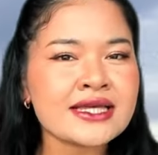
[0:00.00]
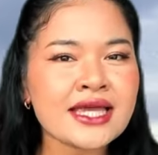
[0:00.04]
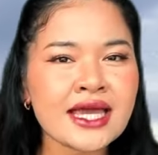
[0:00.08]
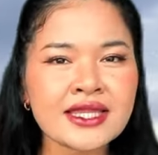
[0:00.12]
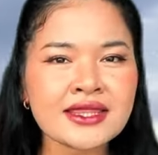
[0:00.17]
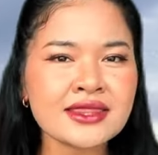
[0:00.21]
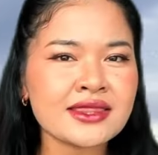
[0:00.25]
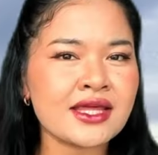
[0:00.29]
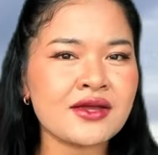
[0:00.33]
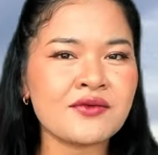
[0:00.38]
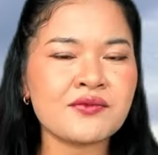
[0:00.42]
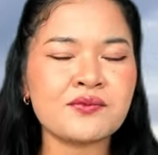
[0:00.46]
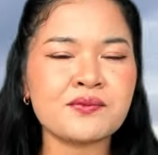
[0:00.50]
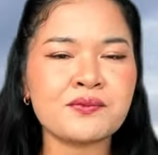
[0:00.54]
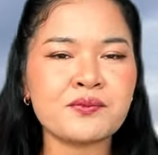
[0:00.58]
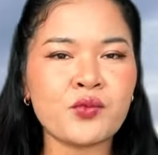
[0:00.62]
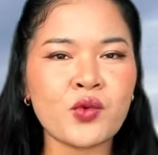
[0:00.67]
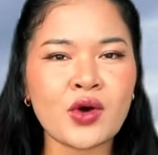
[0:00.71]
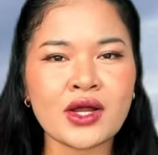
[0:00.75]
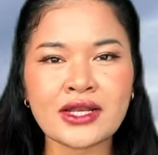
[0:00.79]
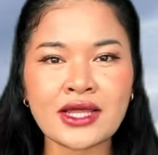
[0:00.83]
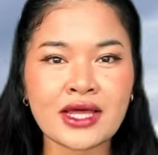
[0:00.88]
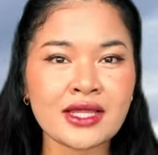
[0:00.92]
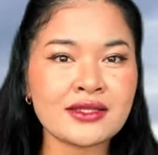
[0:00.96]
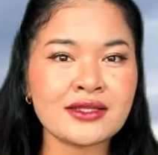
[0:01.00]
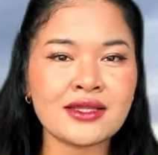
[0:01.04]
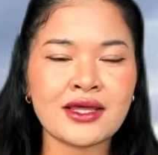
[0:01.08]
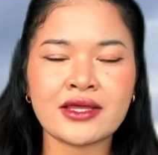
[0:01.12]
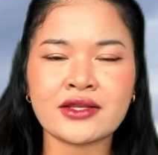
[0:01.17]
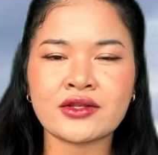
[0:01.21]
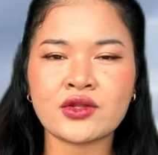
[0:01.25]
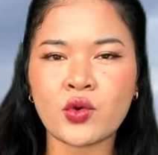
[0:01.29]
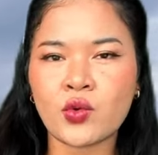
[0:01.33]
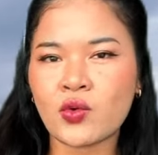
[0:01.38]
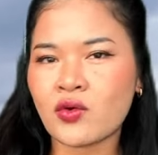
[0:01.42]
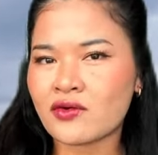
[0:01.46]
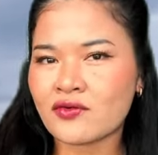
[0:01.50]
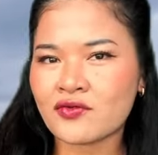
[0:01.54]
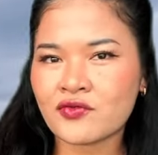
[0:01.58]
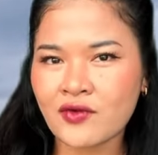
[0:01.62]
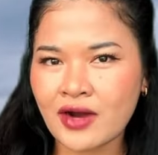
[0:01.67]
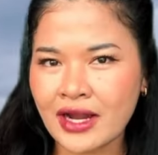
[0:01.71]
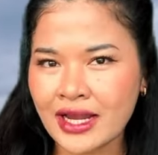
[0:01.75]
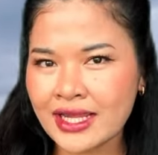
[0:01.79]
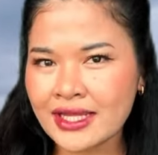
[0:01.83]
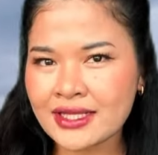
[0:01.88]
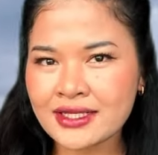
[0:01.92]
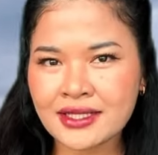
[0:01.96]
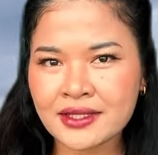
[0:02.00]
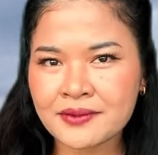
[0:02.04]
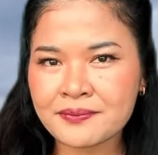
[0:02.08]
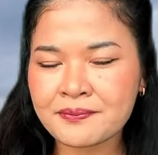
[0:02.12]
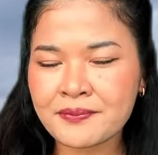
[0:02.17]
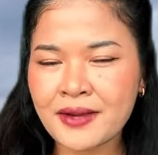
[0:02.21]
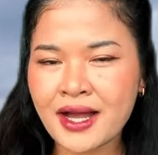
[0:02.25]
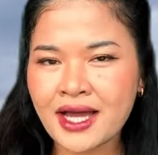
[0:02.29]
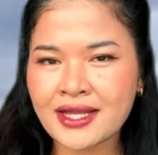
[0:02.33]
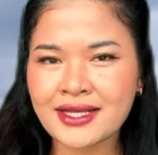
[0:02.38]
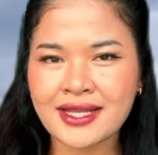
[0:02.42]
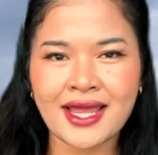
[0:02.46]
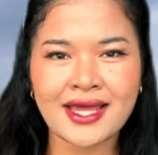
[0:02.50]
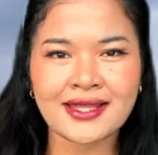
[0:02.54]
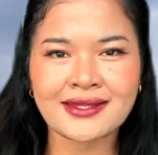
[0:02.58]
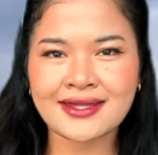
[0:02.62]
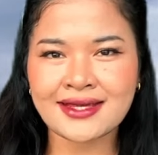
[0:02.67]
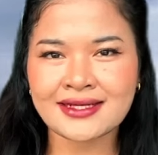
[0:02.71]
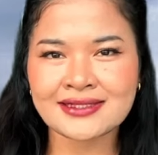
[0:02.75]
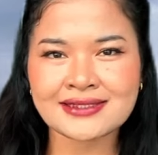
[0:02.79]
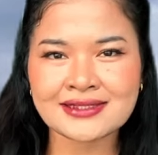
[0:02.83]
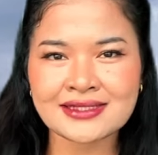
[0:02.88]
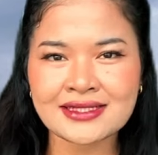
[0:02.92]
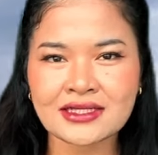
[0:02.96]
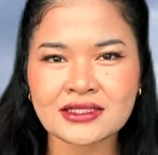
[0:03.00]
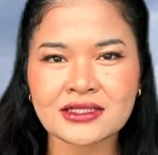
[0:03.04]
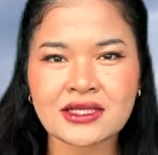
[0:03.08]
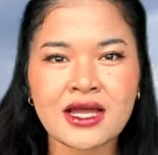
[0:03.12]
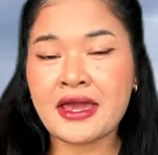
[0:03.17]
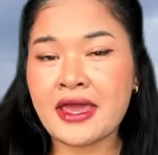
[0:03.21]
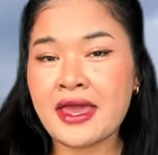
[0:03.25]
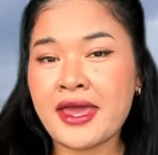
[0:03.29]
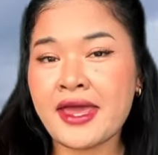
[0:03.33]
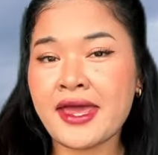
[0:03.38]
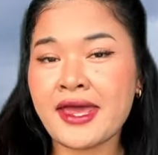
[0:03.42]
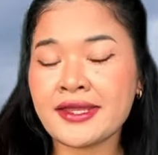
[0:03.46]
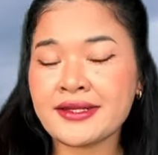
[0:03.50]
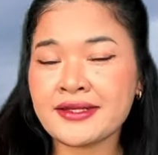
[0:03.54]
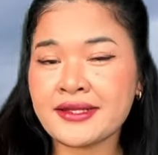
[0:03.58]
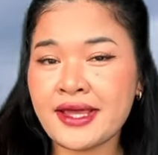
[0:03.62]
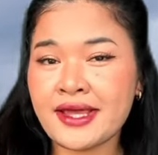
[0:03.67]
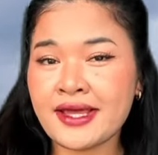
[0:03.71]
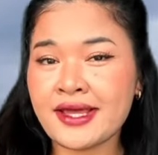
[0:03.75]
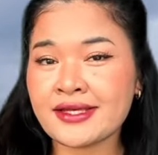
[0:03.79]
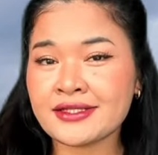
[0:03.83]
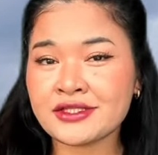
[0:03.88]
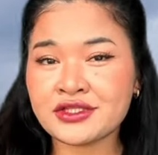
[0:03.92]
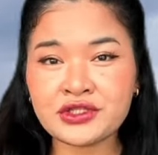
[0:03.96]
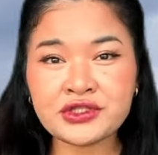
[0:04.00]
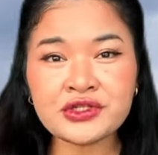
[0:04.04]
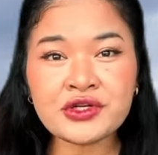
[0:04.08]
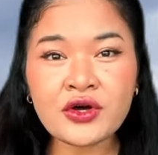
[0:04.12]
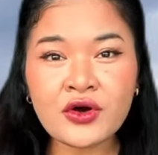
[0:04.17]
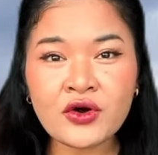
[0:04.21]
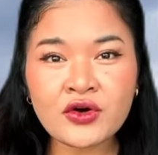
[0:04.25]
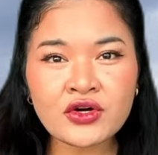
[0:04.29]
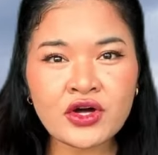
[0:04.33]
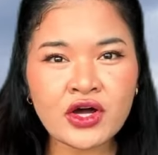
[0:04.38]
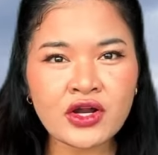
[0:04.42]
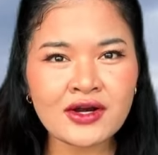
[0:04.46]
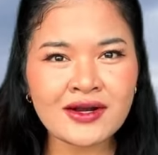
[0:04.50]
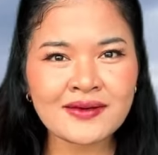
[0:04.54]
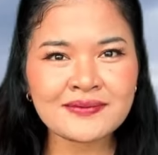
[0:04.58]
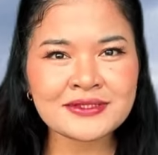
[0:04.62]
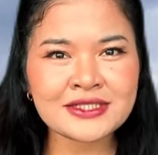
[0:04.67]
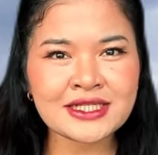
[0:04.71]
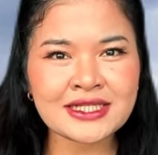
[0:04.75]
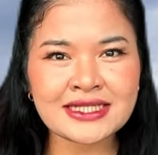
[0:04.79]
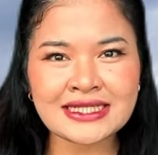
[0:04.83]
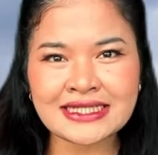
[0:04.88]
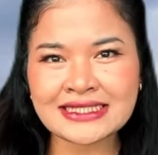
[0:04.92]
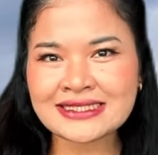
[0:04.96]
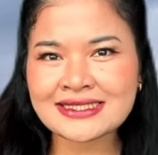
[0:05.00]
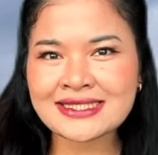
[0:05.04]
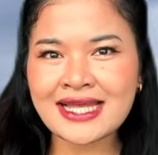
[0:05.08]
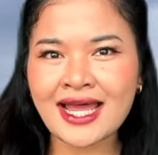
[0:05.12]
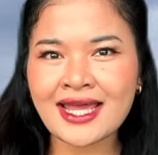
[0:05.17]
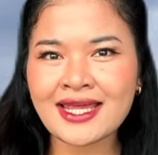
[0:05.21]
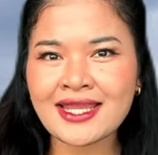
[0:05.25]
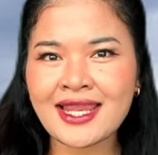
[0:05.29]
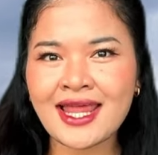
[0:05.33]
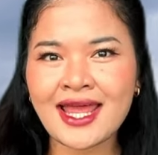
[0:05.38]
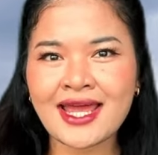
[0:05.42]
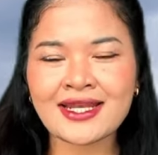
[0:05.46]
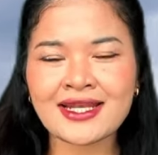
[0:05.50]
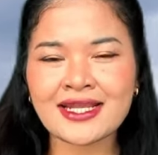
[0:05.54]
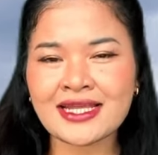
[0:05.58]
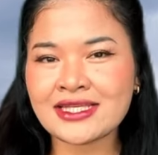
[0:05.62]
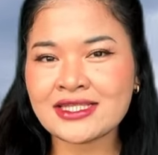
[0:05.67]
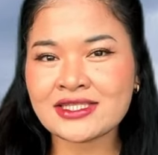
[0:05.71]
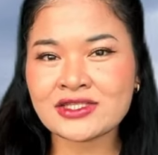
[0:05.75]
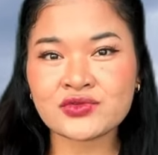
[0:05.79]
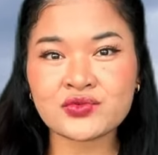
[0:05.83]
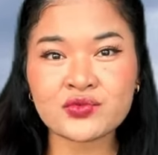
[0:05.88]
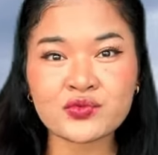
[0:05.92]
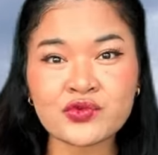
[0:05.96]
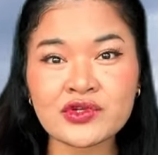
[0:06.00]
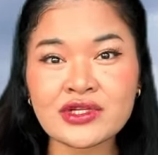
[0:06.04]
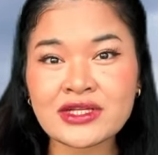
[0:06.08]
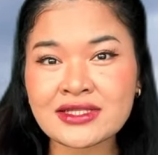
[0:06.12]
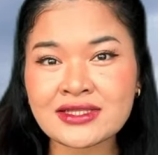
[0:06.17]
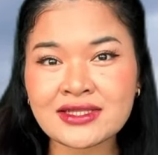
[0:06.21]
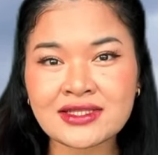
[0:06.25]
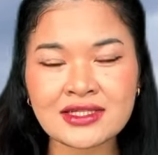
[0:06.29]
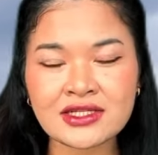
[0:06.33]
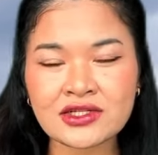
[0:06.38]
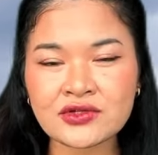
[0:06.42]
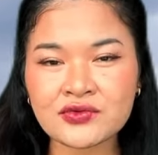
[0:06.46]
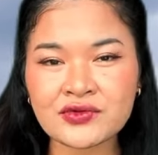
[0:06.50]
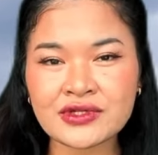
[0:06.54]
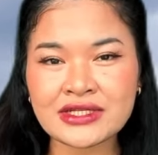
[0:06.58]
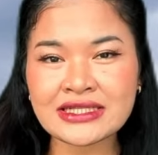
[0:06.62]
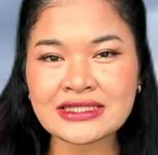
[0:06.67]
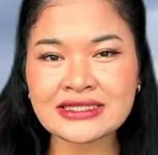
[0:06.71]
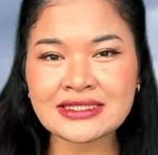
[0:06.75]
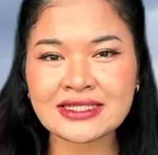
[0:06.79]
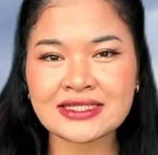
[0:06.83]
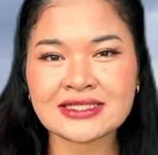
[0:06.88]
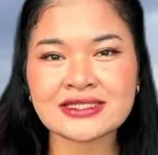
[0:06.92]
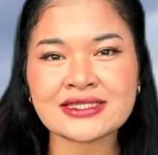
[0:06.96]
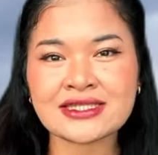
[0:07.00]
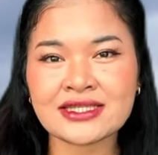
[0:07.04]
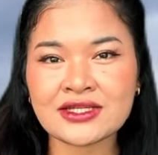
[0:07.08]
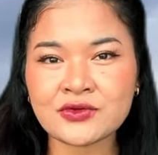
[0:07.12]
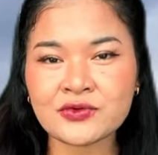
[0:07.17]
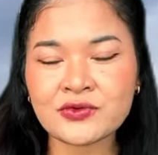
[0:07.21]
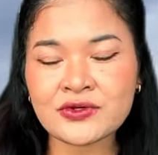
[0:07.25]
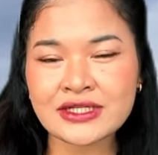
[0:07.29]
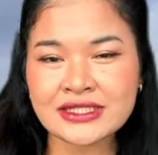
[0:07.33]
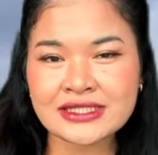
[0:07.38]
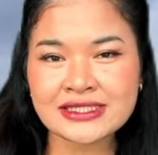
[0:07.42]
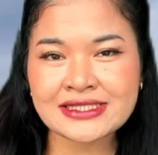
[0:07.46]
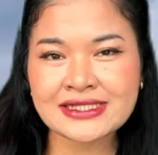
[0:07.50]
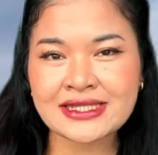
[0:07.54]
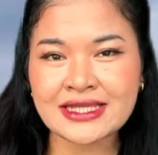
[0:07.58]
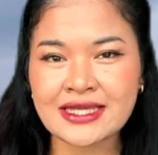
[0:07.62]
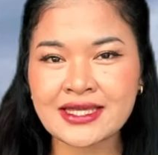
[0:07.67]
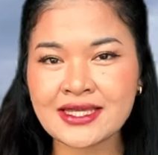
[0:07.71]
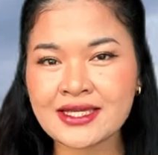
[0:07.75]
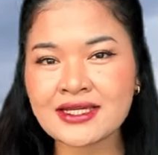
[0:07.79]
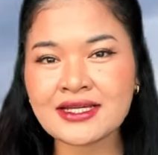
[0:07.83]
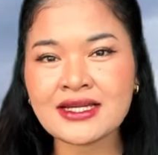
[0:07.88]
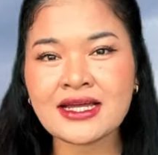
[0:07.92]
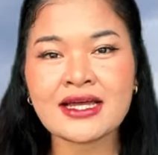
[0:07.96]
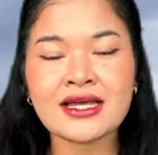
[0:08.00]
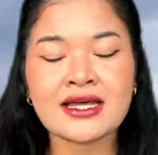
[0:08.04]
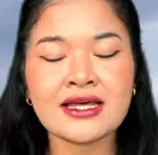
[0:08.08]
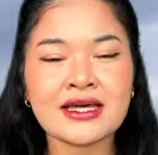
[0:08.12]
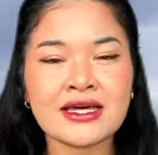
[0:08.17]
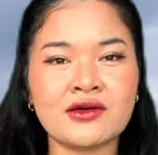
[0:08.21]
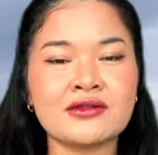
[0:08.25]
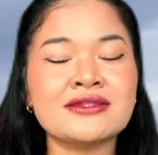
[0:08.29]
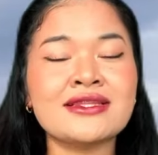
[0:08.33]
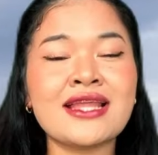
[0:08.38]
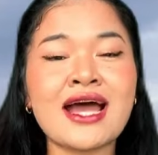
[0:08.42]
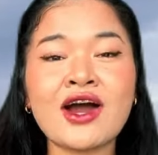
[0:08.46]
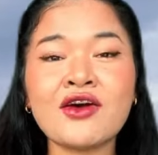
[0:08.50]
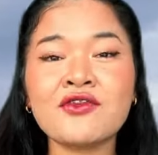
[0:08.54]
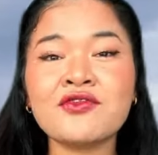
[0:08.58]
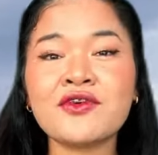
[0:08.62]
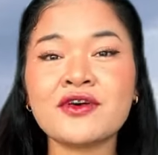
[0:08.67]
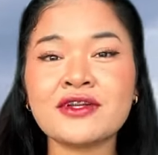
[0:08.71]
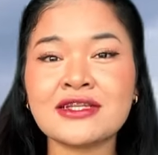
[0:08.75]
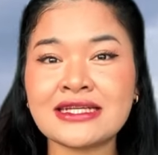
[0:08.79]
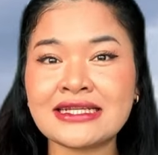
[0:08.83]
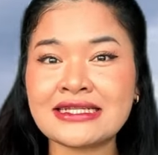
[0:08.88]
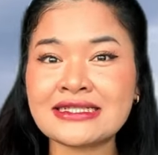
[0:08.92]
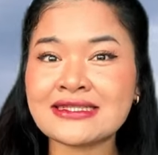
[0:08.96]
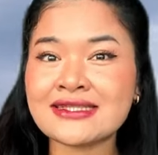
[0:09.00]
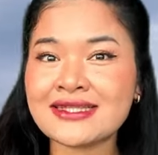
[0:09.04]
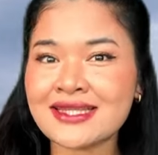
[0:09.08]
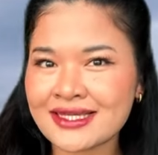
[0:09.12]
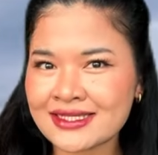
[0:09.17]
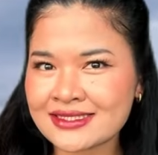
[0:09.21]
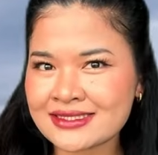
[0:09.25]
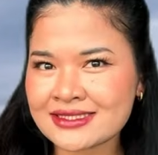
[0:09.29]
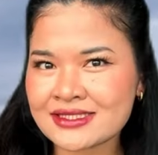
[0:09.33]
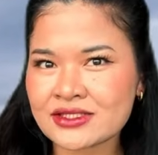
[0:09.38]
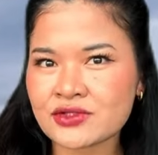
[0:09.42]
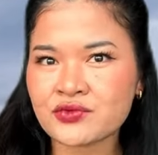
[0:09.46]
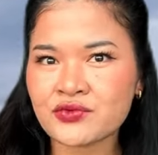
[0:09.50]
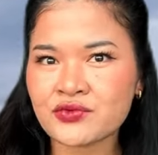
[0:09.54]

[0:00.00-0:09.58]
get them 100 or 500 baht and that's it. And as you know, corruption in Thailand is really, really serious thing. Now for the index